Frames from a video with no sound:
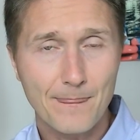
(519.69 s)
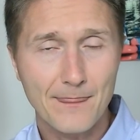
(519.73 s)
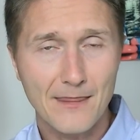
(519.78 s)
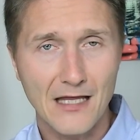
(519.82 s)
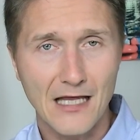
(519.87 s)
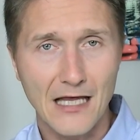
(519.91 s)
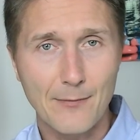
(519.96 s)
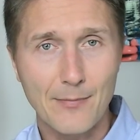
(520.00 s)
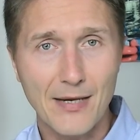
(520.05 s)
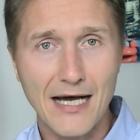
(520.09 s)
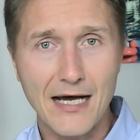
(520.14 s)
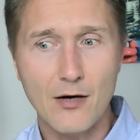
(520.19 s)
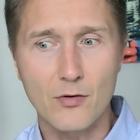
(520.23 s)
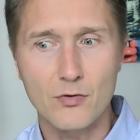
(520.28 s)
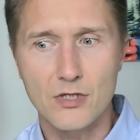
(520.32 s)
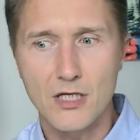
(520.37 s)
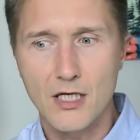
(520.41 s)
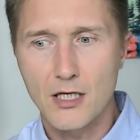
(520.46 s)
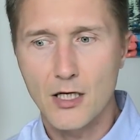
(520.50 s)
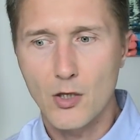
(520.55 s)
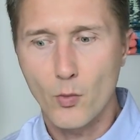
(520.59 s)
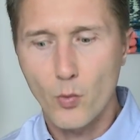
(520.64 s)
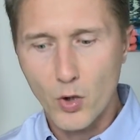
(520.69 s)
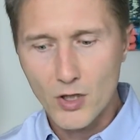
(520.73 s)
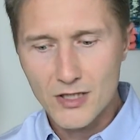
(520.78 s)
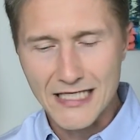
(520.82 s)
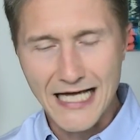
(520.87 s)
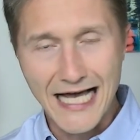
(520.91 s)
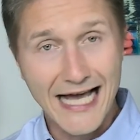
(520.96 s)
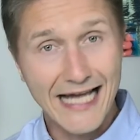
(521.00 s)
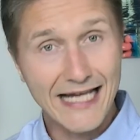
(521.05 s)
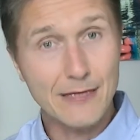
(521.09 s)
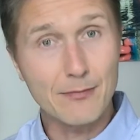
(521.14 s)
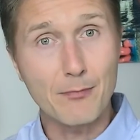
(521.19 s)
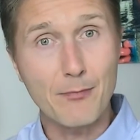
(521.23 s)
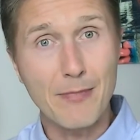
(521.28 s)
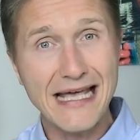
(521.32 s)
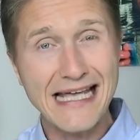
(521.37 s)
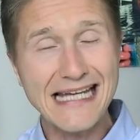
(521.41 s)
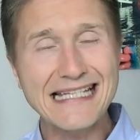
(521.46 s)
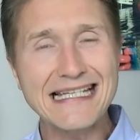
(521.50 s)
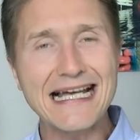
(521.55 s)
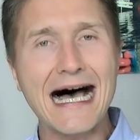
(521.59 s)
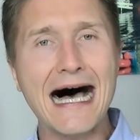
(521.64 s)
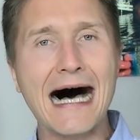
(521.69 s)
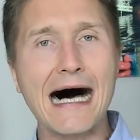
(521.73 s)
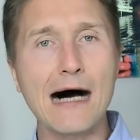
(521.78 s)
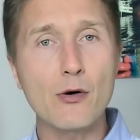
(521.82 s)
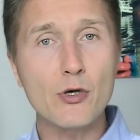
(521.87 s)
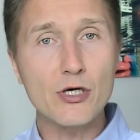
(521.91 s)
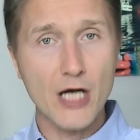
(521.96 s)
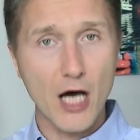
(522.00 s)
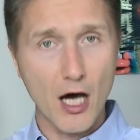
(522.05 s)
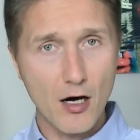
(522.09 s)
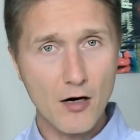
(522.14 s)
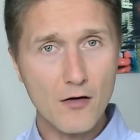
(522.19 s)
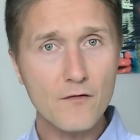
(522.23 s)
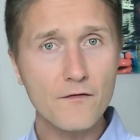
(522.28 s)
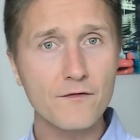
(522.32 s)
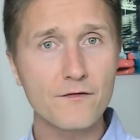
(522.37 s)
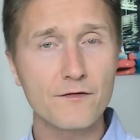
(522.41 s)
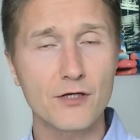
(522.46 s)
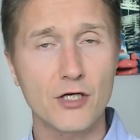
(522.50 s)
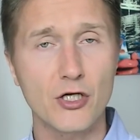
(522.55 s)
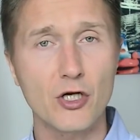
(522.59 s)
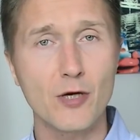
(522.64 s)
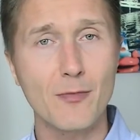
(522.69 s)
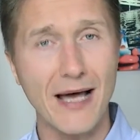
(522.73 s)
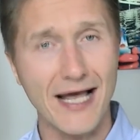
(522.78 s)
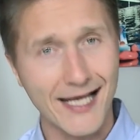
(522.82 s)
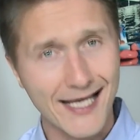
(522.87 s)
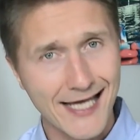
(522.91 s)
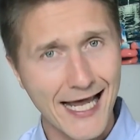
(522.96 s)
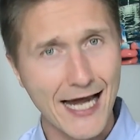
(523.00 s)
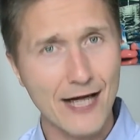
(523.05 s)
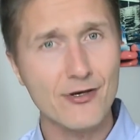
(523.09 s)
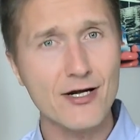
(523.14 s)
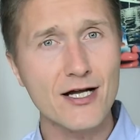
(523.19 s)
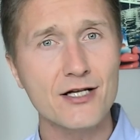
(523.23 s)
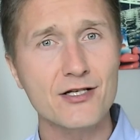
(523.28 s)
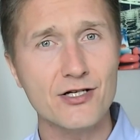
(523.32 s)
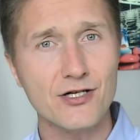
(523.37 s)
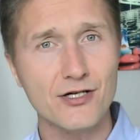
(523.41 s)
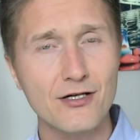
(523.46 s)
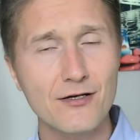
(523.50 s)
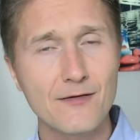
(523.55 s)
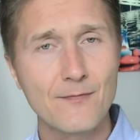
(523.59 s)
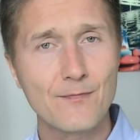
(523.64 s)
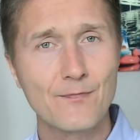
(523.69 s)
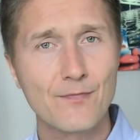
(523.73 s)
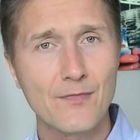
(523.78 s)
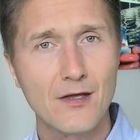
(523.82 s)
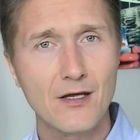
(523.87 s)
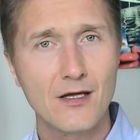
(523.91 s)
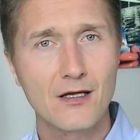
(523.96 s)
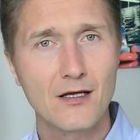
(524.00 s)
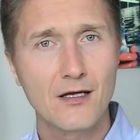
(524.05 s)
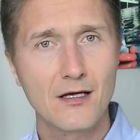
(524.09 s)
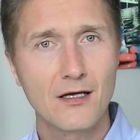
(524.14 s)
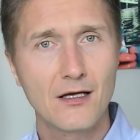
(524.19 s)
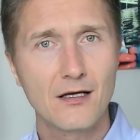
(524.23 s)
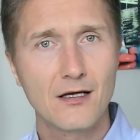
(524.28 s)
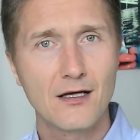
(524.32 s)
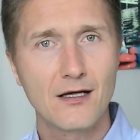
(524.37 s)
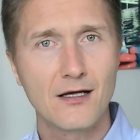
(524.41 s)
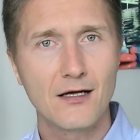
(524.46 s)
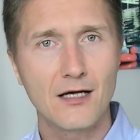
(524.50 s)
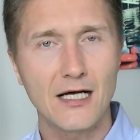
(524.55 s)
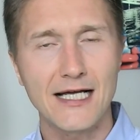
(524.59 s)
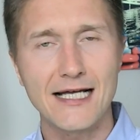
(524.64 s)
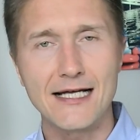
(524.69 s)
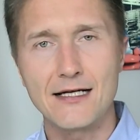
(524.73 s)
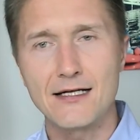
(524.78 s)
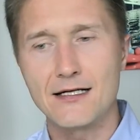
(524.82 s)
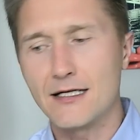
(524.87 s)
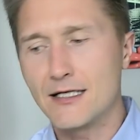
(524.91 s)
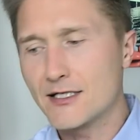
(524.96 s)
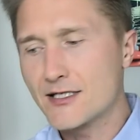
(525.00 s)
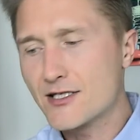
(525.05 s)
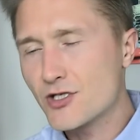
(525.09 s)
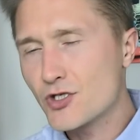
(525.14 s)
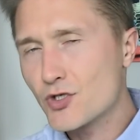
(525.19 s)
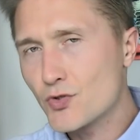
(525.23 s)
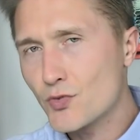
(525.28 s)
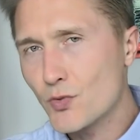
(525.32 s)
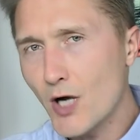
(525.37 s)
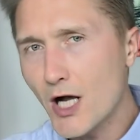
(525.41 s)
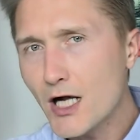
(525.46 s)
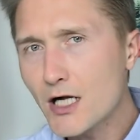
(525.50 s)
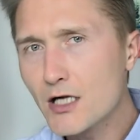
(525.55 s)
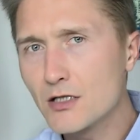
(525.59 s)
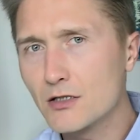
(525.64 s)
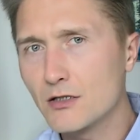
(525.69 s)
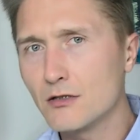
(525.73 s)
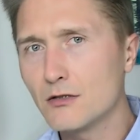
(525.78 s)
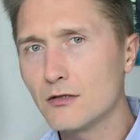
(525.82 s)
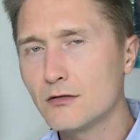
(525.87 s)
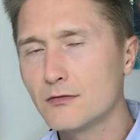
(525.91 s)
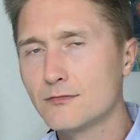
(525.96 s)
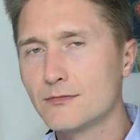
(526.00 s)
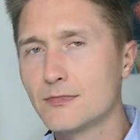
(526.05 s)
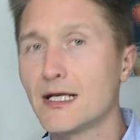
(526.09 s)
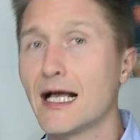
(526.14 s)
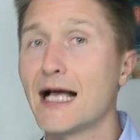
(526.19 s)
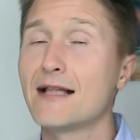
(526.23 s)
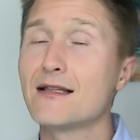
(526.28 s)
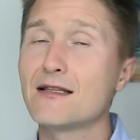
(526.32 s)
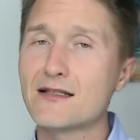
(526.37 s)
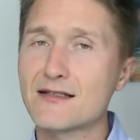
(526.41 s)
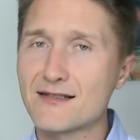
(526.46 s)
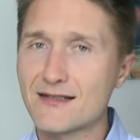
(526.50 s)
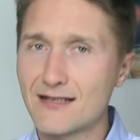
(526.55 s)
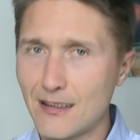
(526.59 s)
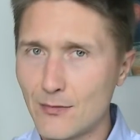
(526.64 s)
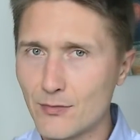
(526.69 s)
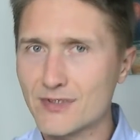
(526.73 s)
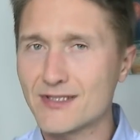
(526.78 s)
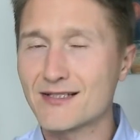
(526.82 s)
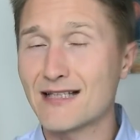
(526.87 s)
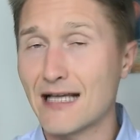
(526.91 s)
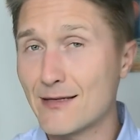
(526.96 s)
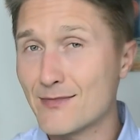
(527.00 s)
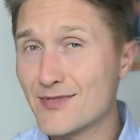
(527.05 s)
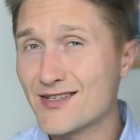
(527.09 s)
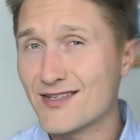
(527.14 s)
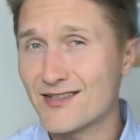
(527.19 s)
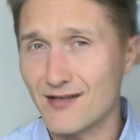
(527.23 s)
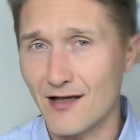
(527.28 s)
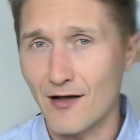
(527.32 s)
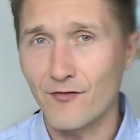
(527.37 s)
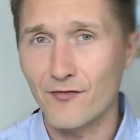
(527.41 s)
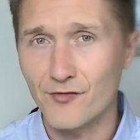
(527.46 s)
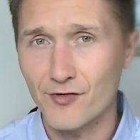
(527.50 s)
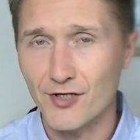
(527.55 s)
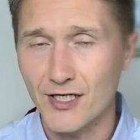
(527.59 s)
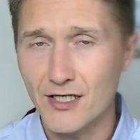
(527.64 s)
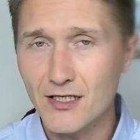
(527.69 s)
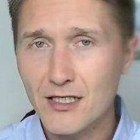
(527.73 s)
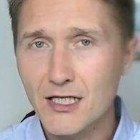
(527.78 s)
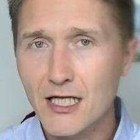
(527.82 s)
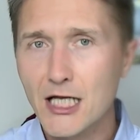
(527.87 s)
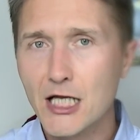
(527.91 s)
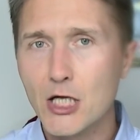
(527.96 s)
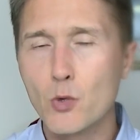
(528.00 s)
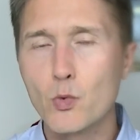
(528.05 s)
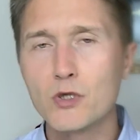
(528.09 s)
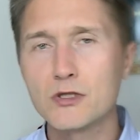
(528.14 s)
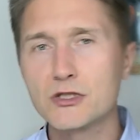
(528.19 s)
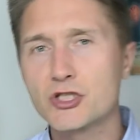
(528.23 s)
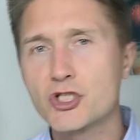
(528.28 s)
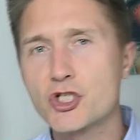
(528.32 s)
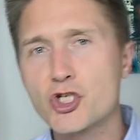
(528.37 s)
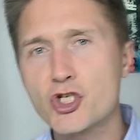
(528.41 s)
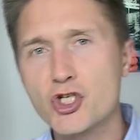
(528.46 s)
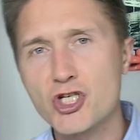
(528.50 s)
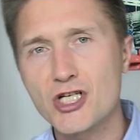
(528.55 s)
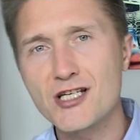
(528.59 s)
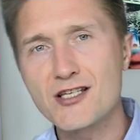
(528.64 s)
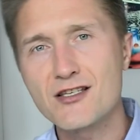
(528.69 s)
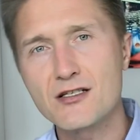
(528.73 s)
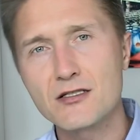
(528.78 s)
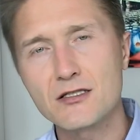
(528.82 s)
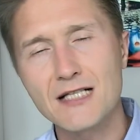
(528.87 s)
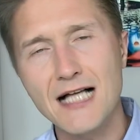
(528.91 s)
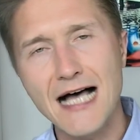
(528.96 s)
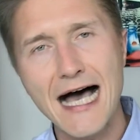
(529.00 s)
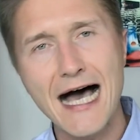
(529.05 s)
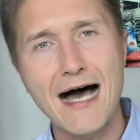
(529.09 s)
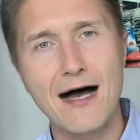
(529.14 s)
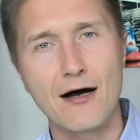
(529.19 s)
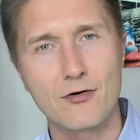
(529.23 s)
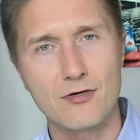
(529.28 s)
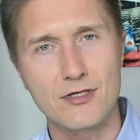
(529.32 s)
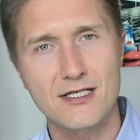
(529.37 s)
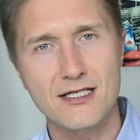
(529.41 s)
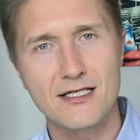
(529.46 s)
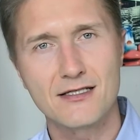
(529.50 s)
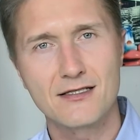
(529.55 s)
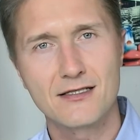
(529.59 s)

about what I am made out of, my character. Struggle and sometimes suffering will chisel out